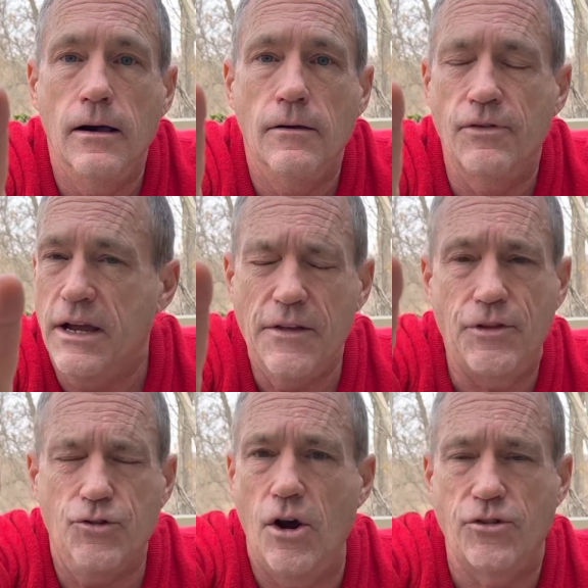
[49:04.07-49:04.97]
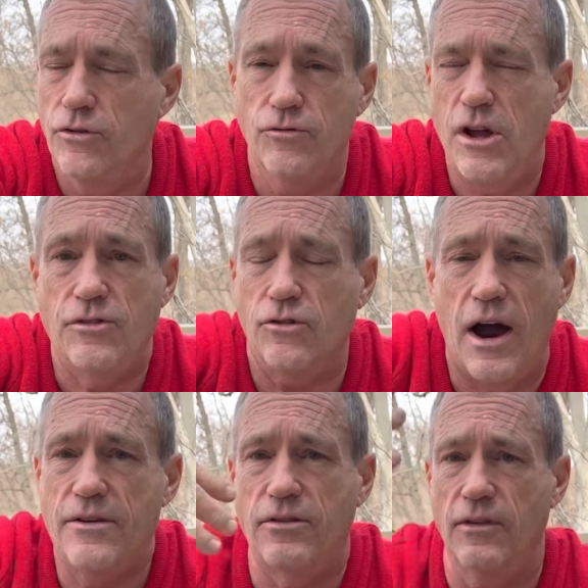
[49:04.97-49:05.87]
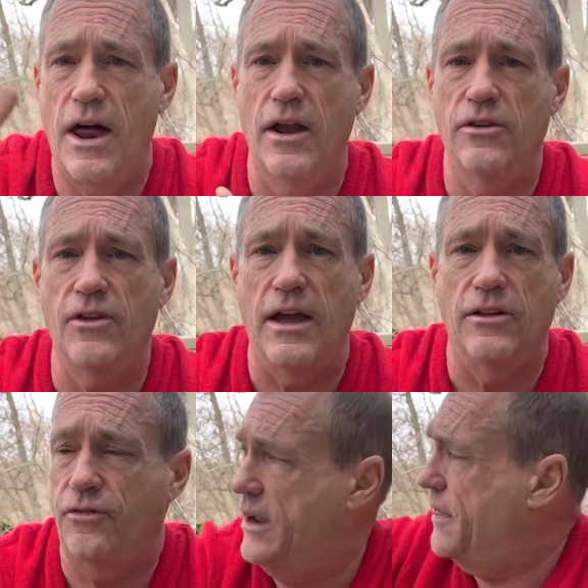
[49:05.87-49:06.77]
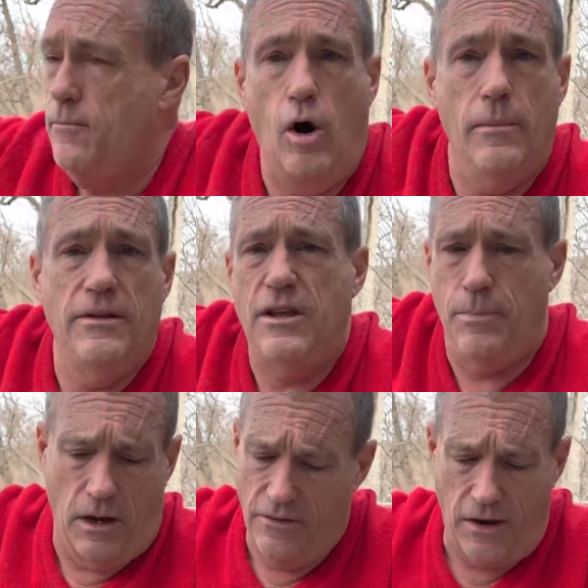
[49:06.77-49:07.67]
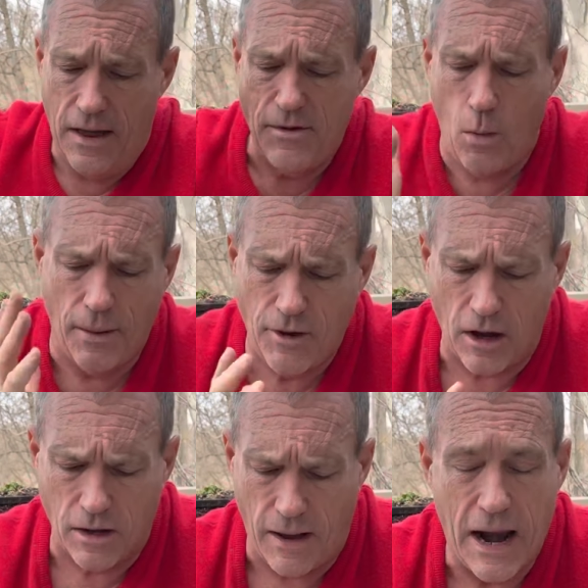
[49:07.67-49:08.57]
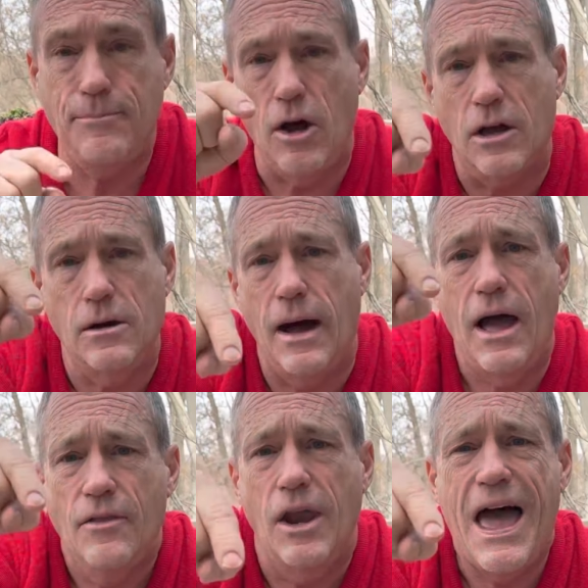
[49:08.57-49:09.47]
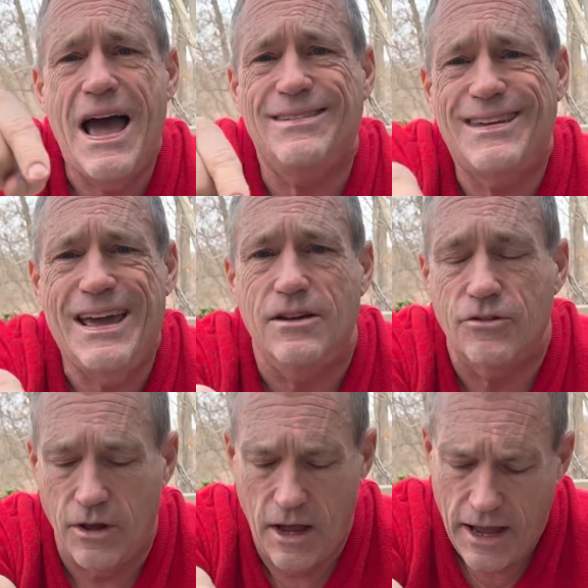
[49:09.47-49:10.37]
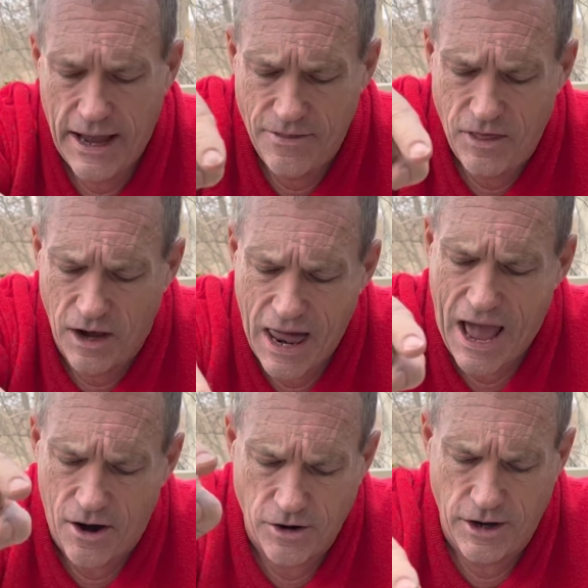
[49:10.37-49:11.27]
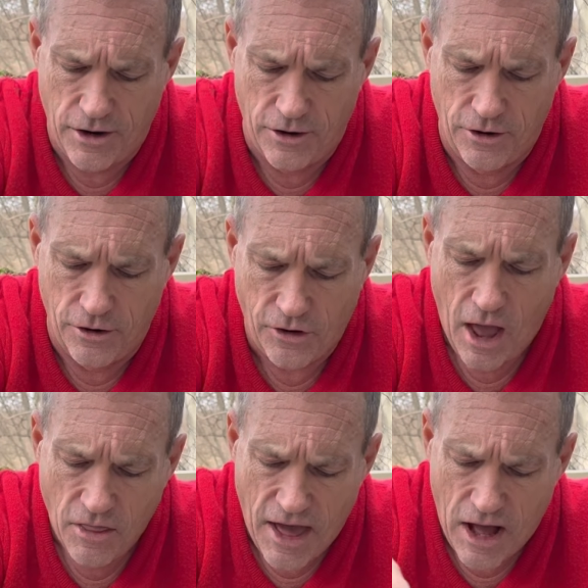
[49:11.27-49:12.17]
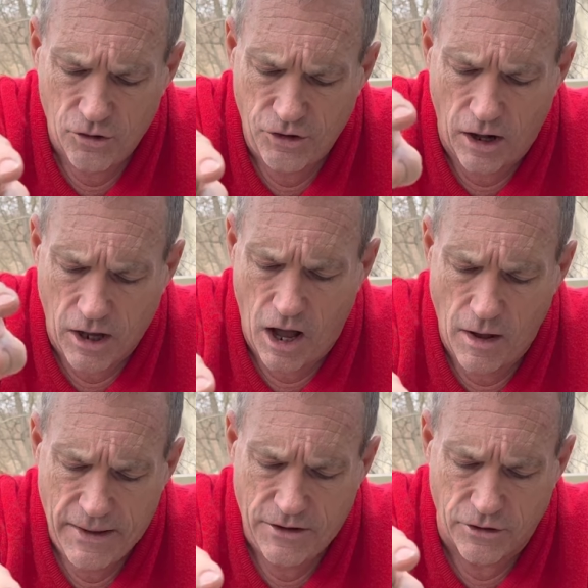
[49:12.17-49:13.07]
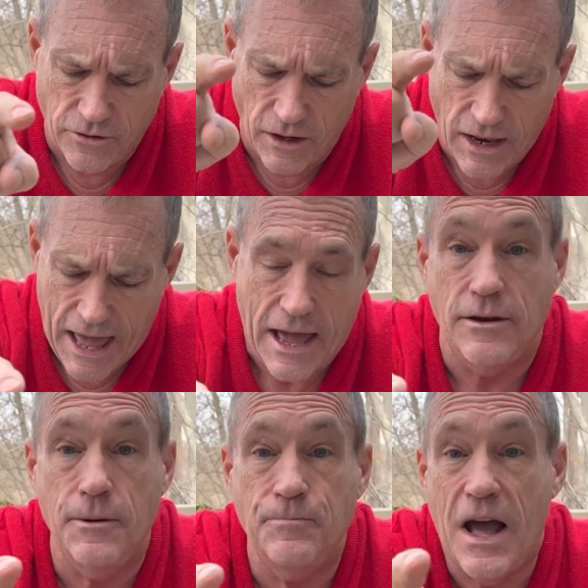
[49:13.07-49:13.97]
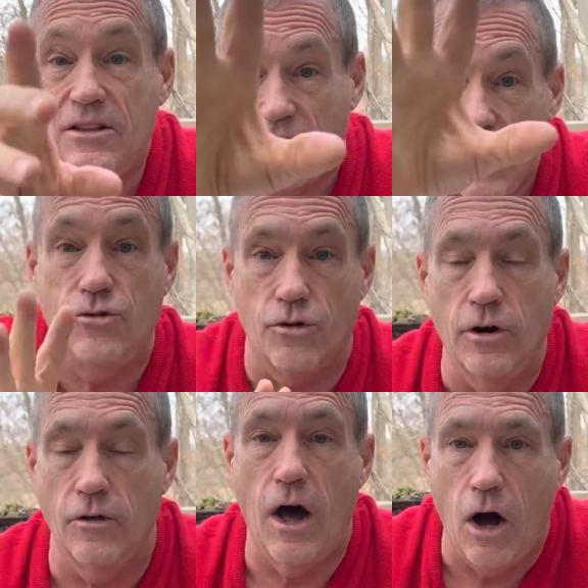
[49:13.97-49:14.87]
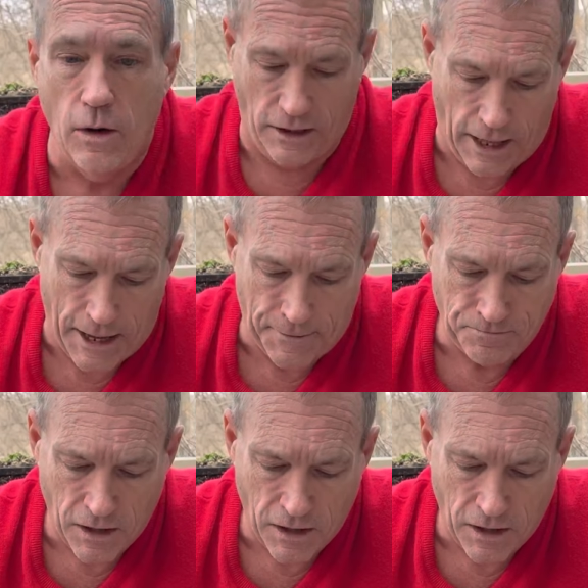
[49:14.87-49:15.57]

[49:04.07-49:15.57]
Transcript: Forget the Church of Jesus Christ of Latter-day Saints. Forget the Mormon temple over there. I'm not what I'm talking about. I'm talking about the last days. In the latter years, thou shalt come into the land, that's Israel, the Holy Land,